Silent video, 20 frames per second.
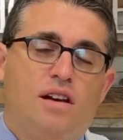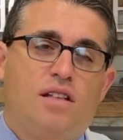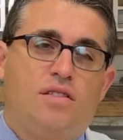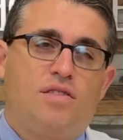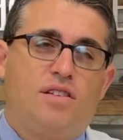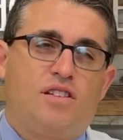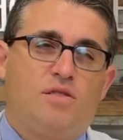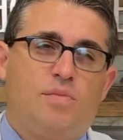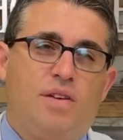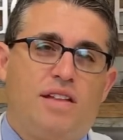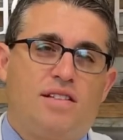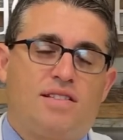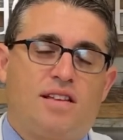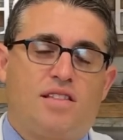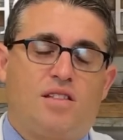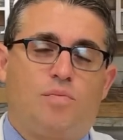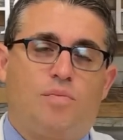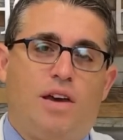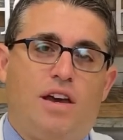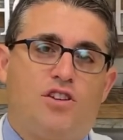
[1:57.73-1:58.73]
This means
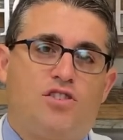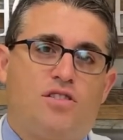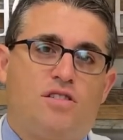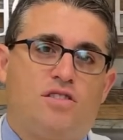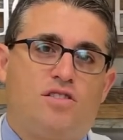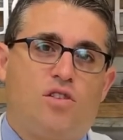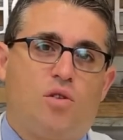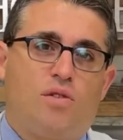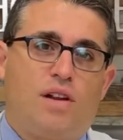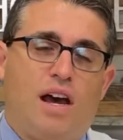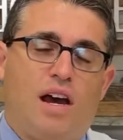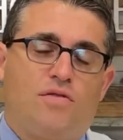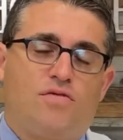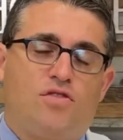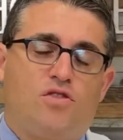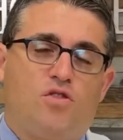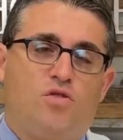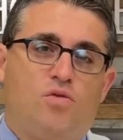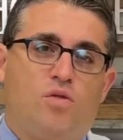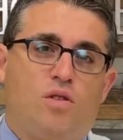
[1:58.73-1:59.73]
that the patients don't have
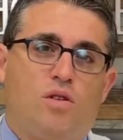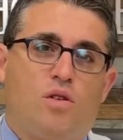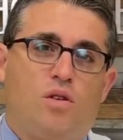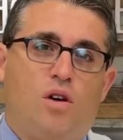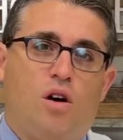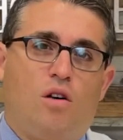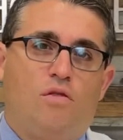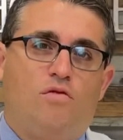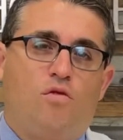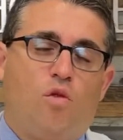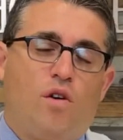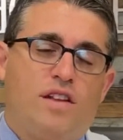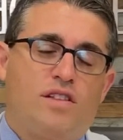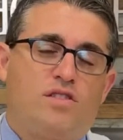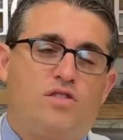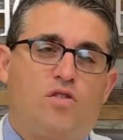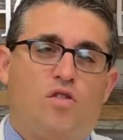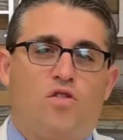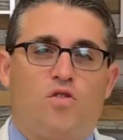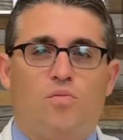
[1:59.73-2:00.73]
to avoid
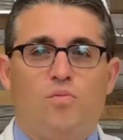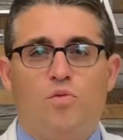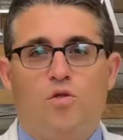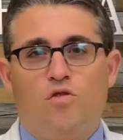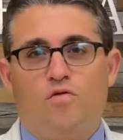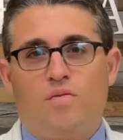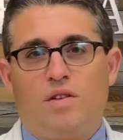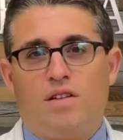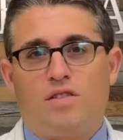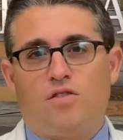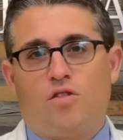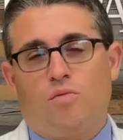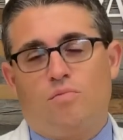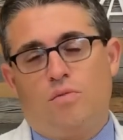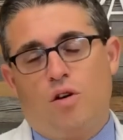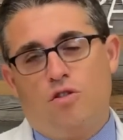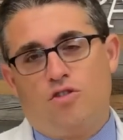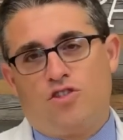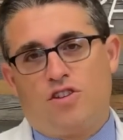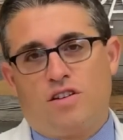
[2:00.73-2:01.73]
certain movements or
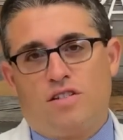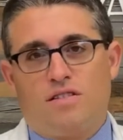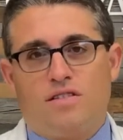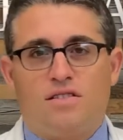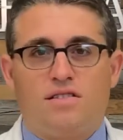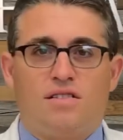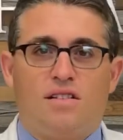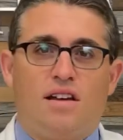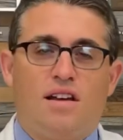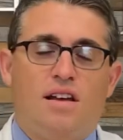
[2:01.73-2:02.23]
motions